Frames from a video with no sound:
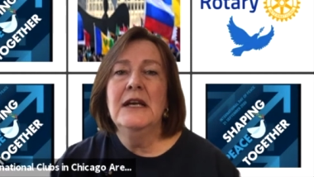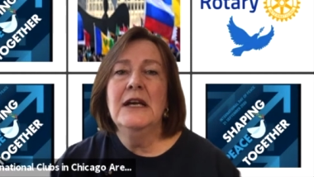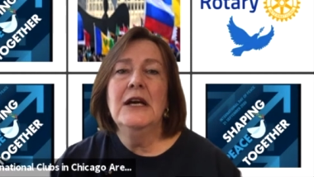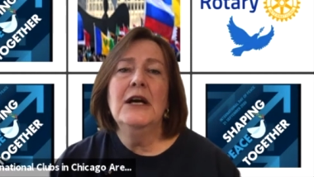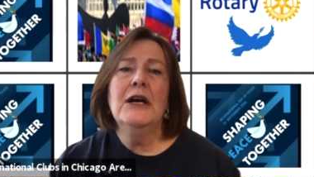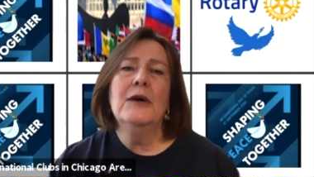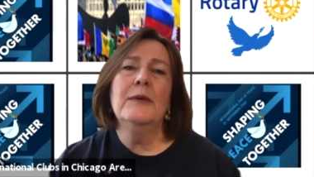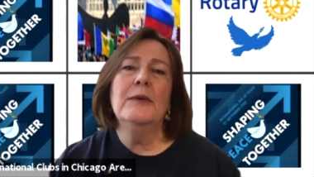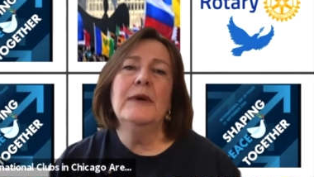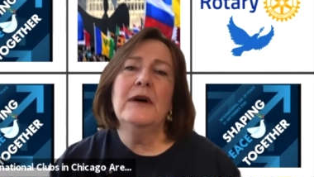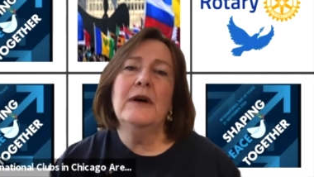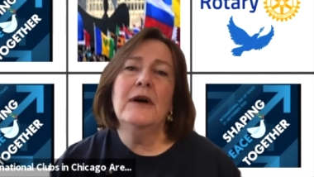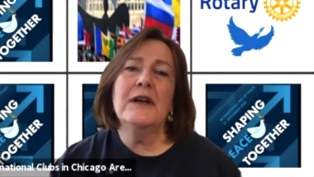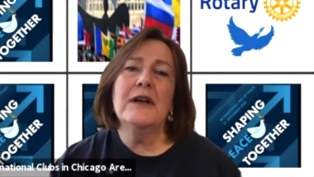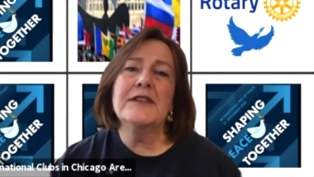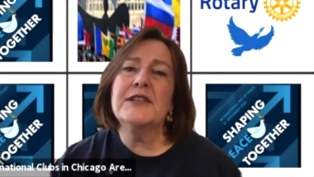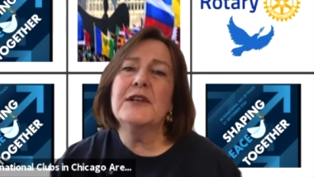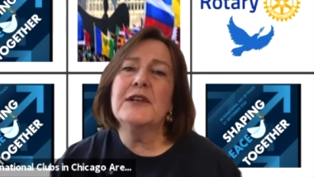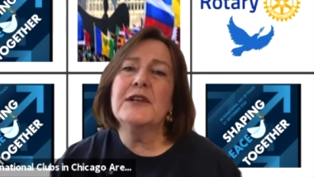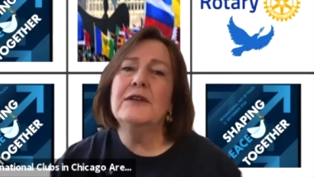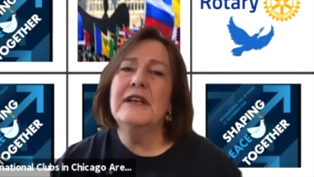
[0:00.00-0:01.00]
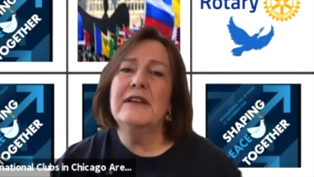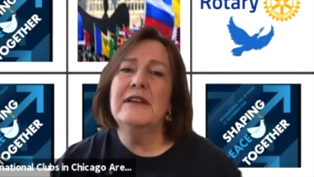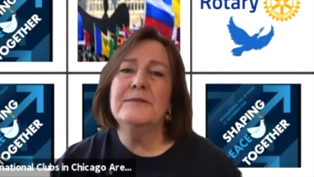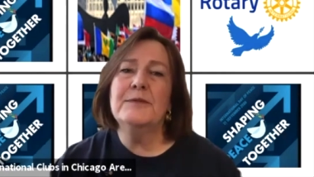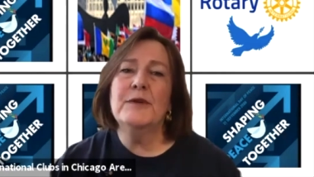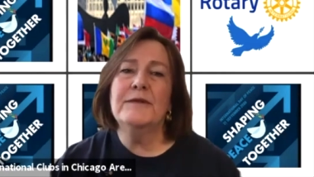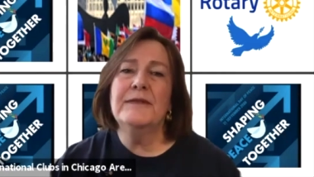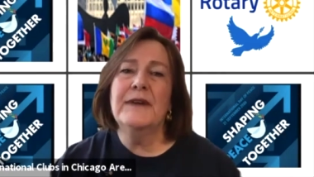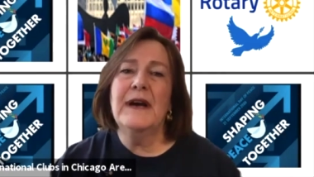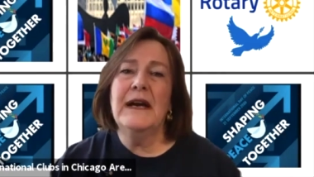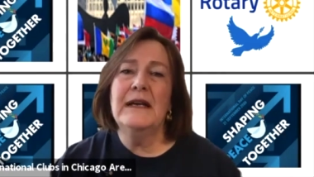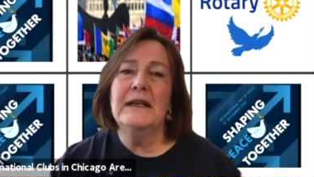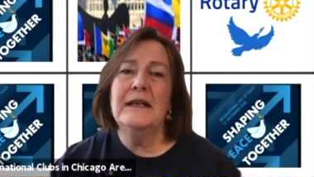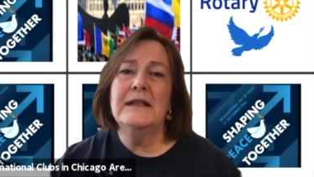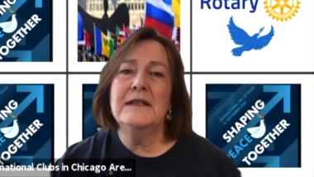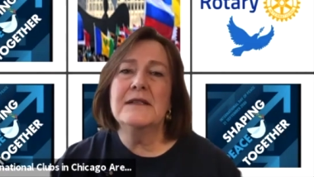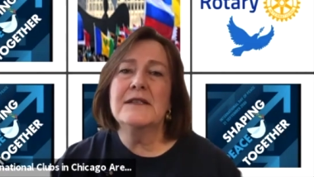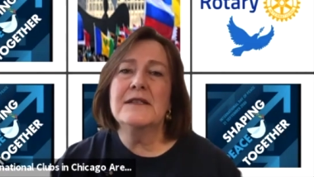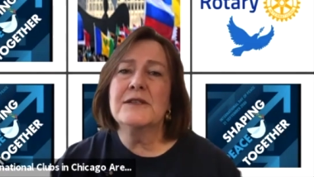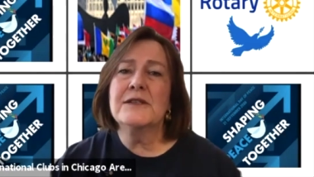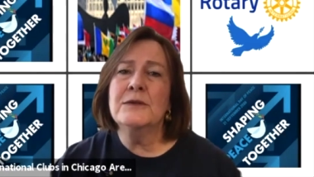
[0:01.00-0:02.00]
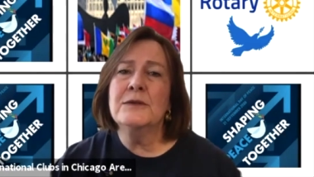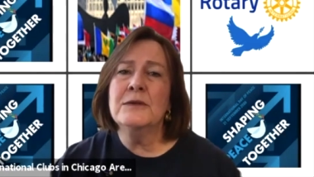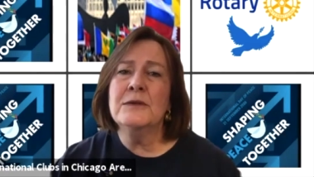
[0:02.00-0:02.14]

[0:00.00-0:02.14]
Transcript: We also have provided school